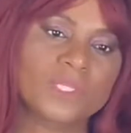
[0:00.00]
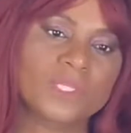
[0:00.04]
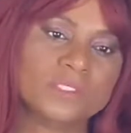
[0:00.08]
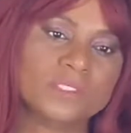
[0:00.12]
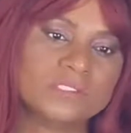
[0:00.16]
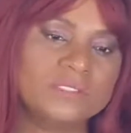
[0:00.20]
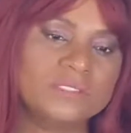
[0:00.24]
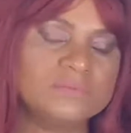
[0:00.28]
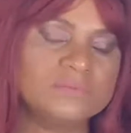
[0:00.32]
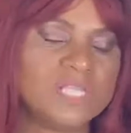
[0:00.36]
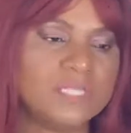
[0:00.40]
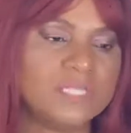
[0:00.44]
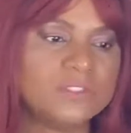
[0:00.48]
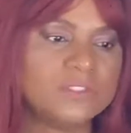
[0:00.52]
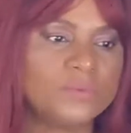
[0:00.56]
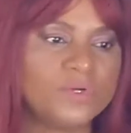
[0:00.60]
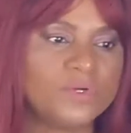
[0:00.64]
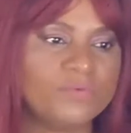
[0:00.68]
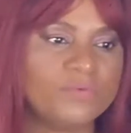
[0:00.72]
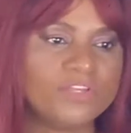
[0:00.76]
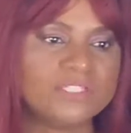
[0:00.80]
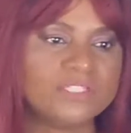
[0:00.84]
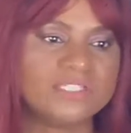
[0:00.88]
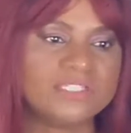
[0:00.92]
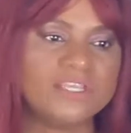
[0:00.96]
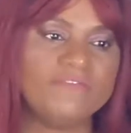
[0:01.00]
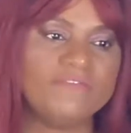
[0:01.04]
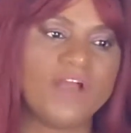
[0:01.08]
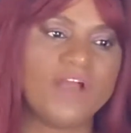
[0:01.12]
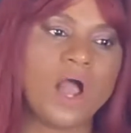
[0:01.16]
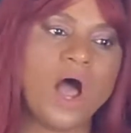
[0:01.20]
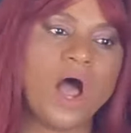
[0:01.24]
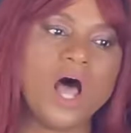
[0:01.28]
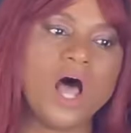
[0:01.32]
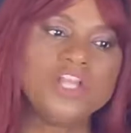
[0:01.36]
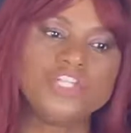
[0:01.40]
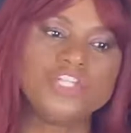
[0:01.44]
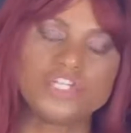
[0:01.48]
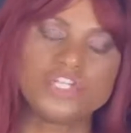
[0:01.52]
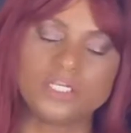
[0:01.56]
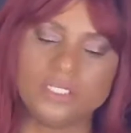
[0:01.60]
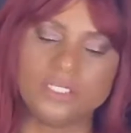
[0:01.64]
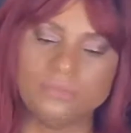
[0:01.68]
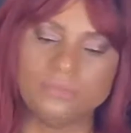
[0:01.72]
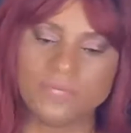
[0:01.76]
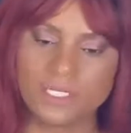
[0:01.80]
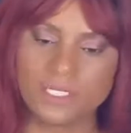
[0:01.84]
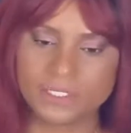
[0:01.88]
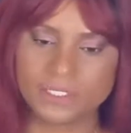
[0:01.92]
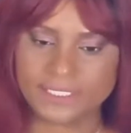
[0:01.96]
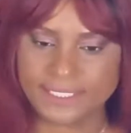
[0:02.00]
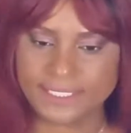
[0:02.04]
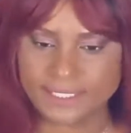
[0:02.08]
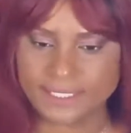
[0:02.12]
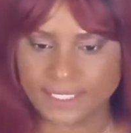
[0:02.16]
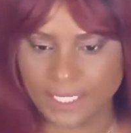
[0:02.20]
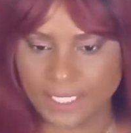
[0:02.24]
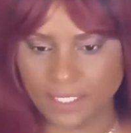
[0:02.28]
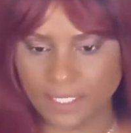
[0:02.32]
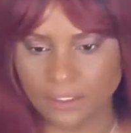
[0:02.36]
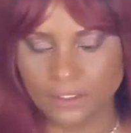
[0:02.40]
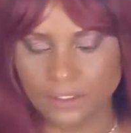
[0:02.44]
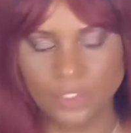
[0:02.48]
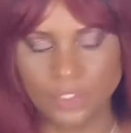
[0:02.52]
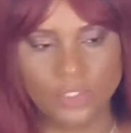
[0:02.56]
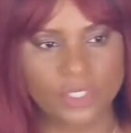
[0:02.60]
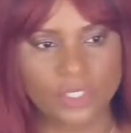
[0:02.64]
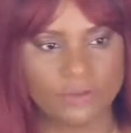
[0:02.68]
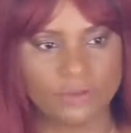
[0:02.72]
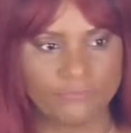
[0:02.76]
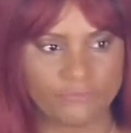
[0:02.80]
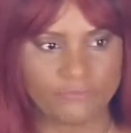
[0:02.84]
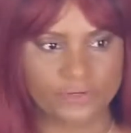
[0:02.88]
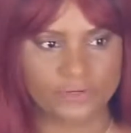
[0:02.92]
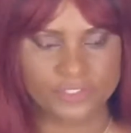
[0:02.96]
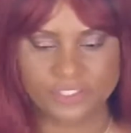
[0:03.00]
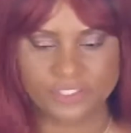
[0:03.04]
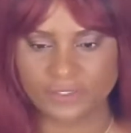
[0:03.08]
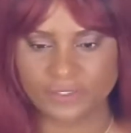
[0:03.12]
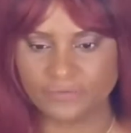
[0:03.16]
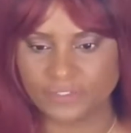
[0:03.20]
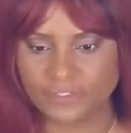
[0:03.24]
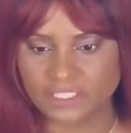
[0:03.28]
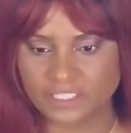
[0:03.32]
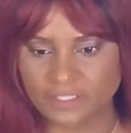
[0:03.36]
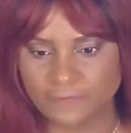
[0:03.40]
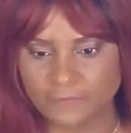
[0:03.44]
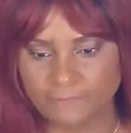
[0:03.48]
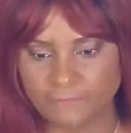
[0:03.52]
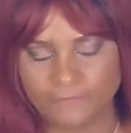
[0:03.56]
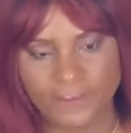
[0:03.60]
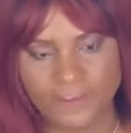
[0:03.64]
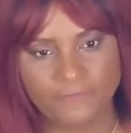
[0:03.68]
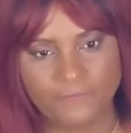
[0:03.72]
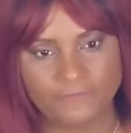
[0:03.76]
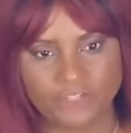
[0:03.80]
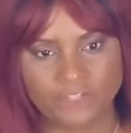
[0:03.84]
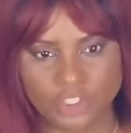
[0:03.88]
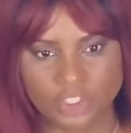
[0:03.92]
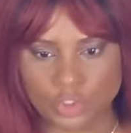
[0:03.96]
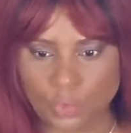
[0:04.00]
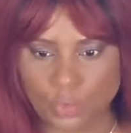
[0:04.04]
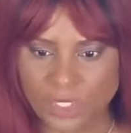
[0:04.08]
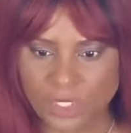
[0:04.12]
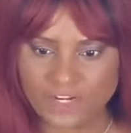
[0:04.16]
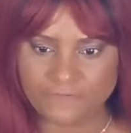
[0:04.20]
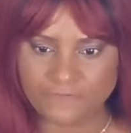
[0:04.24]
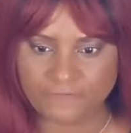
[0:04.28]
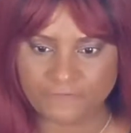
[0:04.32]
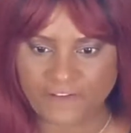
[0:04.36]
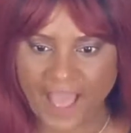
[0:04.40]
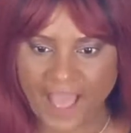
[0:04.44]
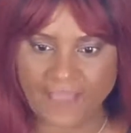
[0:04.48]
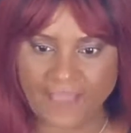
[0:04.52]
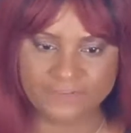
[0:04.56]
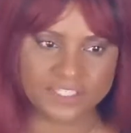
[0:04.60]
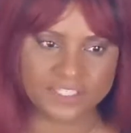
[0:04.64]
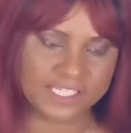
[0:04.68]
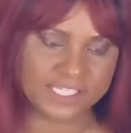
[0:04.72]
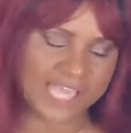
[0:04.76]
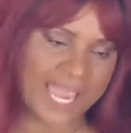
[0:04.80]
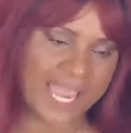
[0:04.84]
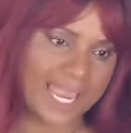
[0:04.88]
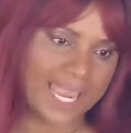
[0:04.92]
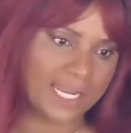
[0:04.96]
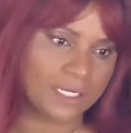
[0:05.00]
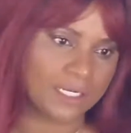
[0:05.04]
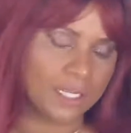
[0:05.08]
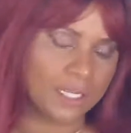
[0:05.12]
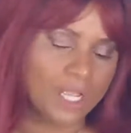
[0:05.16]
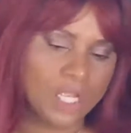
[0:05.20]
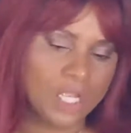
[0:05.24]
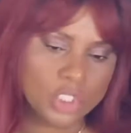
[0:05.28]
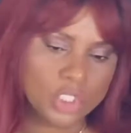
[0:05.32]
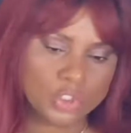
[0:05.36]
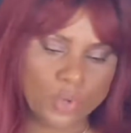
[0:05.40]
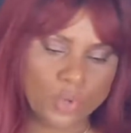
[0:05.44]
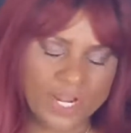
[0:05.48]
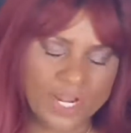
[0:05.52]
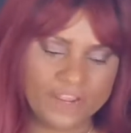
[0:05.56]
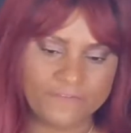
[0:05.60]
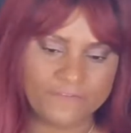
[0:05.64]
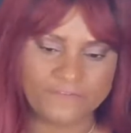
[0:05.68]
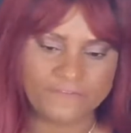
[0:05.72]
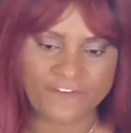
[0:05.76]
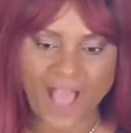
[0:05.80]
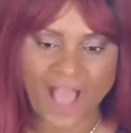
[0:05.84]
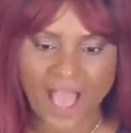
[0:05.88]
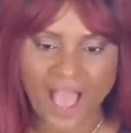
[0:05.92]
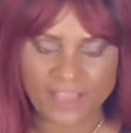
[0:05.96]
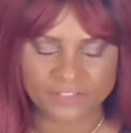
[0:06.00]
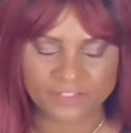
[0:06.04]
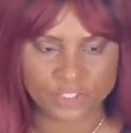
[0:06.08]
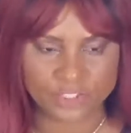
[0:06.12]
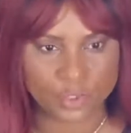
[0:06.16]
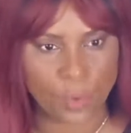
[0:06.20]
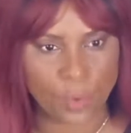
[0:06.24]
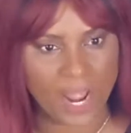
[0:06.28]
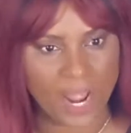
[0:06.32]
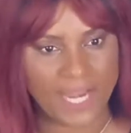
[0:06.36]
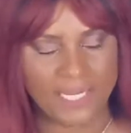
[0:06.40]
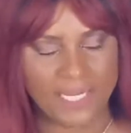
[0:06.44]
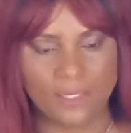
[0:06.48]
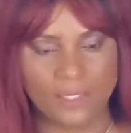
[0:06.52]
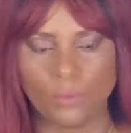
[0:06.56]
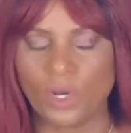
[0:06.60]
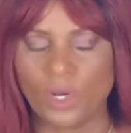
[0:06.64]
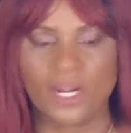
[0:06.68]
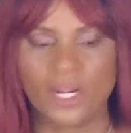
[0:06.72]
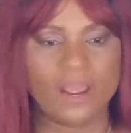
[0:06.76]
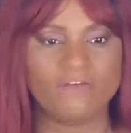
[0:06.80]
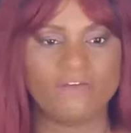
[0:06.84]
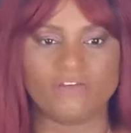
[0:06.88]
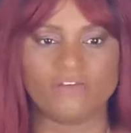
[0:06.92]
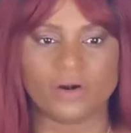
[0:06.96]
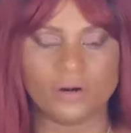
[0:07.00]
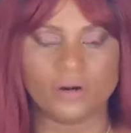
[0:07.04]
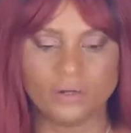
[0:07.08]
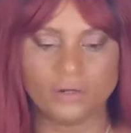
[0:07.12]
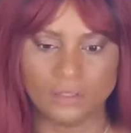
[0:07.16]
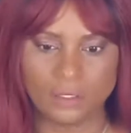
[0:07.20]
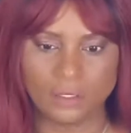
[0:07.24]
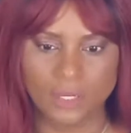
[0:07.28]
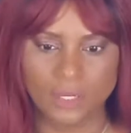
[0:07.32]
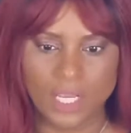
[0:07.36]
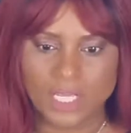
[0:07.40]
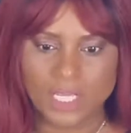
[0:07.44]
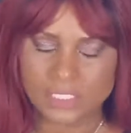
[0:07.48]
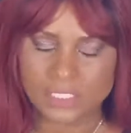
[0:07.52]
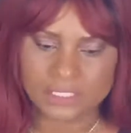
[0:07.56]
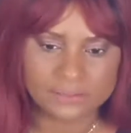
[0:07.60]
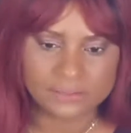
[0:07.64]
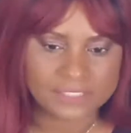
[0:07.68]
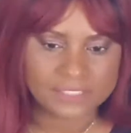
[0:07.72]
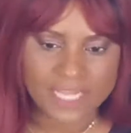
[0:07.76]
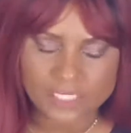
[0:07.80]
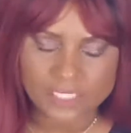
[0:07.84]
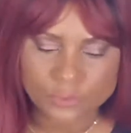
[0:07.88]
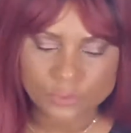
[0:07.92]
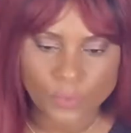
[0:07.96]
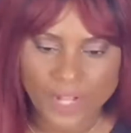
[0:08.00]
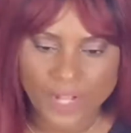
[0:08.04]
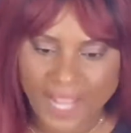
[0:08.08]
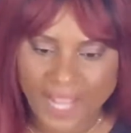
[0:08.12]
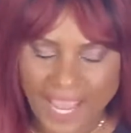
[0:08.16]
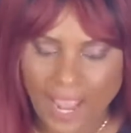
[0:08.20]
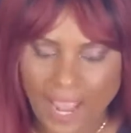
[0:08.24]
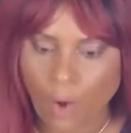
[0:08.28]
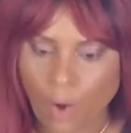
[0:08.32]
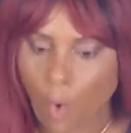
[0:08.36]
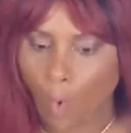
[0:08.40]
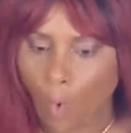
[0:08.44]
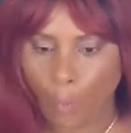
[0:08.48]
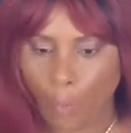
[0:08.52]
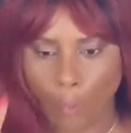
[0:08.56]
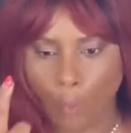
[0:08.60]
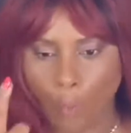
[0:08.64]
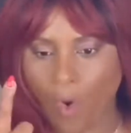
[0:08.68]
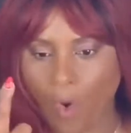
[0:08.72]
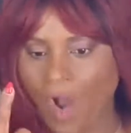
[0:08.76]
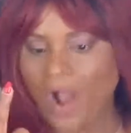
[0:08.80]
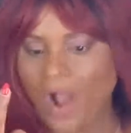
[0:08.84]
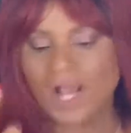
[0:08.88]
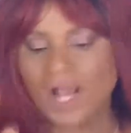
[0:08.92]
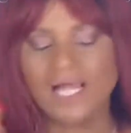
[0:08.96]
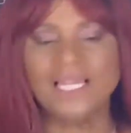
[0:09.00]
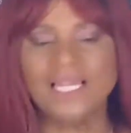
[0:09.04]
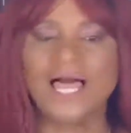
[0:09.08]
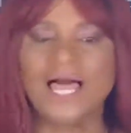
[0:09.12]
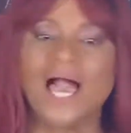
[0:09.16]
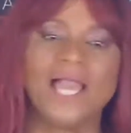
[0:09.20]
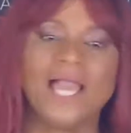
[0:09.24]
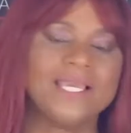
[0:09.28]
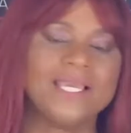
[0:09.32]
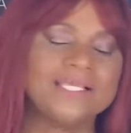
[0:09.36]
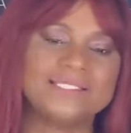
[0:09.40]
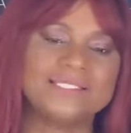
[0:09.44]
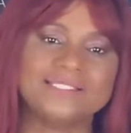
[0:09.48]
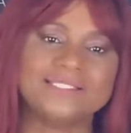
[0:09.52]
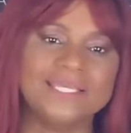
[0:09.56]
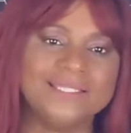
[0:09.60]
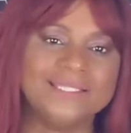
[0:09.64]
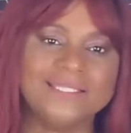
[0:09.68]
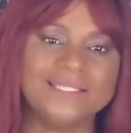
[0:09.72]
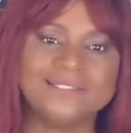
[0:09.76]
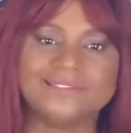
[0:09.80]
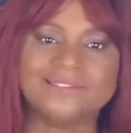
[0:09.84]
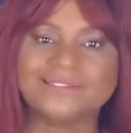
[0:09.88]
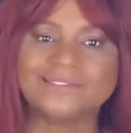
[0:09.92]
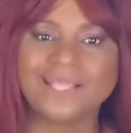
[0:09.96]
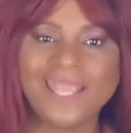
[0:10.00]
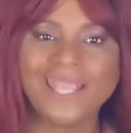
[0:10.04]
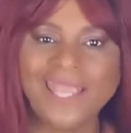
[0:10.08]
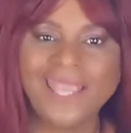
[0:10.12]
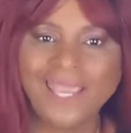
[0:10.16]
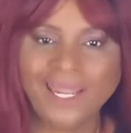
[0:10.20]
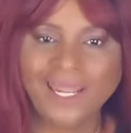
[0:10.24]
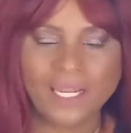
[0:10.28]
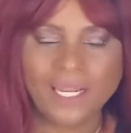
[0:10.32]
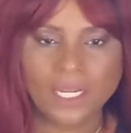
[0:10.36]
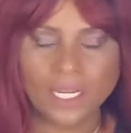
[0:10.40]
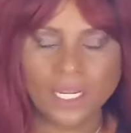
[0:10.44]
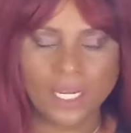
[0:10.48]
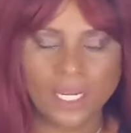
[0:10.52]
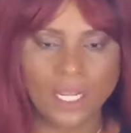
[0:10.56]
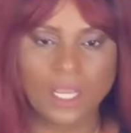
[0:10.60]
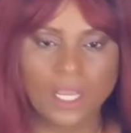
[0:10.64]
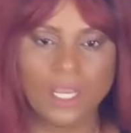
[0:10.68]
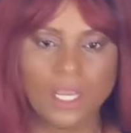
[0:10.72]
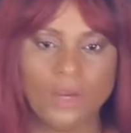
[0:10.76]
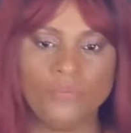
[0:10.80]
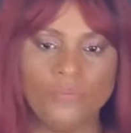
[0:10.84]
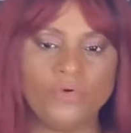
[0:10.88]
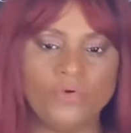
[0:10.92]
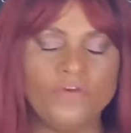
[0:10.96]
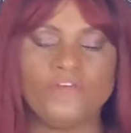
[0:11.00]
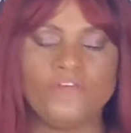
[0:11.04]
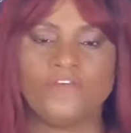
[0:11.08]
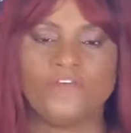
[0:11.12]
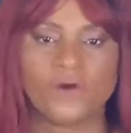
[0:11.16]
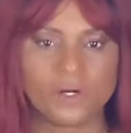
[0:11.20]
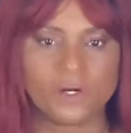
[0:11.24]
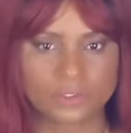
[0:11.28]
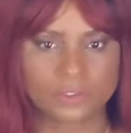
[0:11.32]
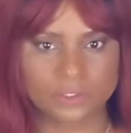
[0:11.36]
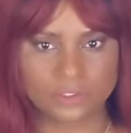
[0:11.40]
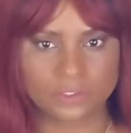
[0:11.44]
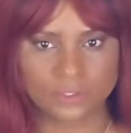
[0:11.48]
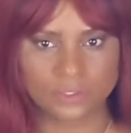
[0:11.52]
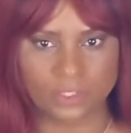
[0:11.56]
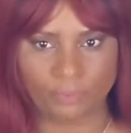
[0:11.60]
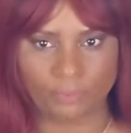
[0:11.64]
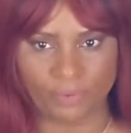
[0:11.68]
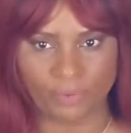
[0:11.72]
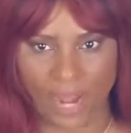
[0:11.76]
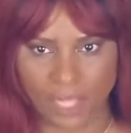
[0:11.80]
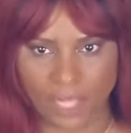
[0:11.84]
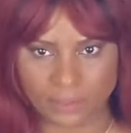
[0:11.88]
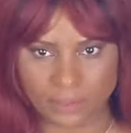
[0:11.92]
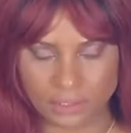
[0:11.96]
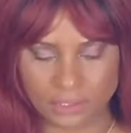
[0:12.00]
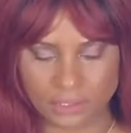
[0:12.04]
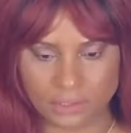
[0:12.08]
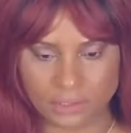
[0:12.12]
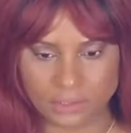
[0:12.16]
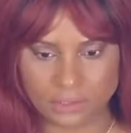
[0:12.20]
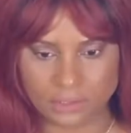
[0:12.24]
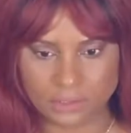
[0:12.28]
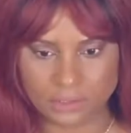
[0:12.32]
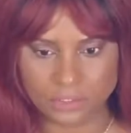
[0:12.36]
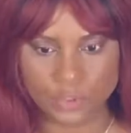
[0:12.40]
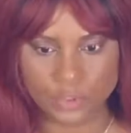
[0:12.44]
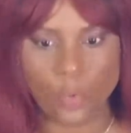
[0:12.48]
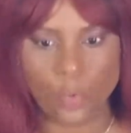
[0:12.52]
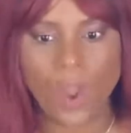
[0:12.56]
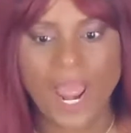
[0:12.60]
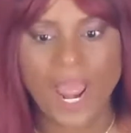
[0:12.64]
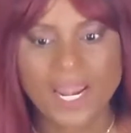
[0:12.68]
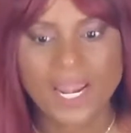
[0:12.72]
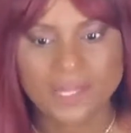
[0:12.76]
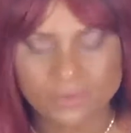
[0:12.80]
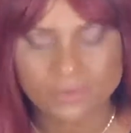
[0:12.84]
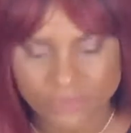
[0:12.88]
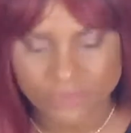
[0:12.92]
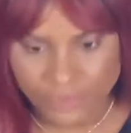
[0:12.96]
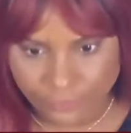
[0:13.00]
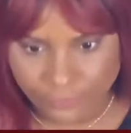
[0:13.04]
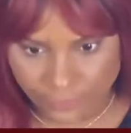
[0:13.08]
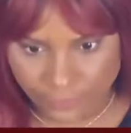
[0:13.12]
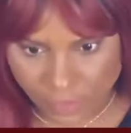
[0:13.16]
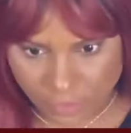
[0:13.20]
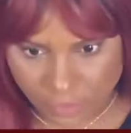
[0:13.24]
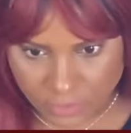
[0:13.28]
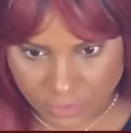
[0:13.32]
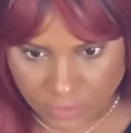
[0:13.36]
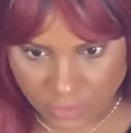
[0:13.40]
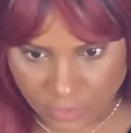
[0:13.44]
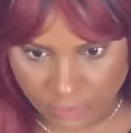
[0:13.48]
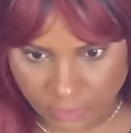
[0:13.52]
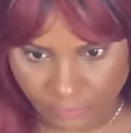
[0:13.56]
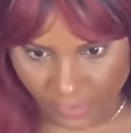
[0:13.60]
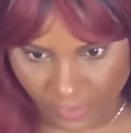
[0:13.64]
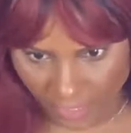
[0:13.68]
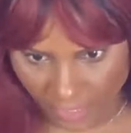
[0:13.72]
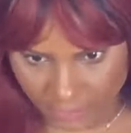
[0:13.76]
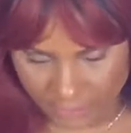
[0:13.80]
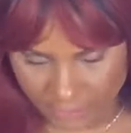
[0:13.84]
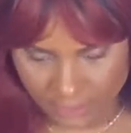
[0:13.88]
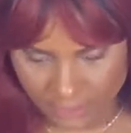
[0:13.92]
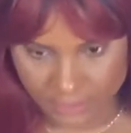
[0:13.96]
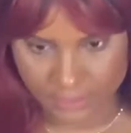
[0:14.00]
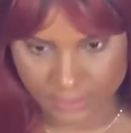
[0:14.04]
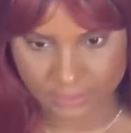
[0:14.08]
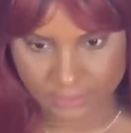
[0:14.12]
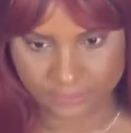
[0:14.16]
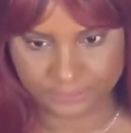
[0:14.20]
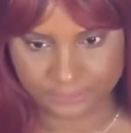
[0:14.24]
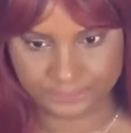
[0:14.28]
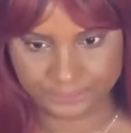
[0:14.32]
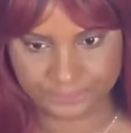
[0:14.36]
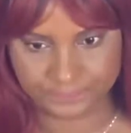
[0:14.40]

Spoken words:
Sometimes we receive 100 emails a day looking for services, 50, 25, 10, 25, 20, whatever. Sometimes we get one client sending 10 referrals to the practice, 20 referrals to the practice,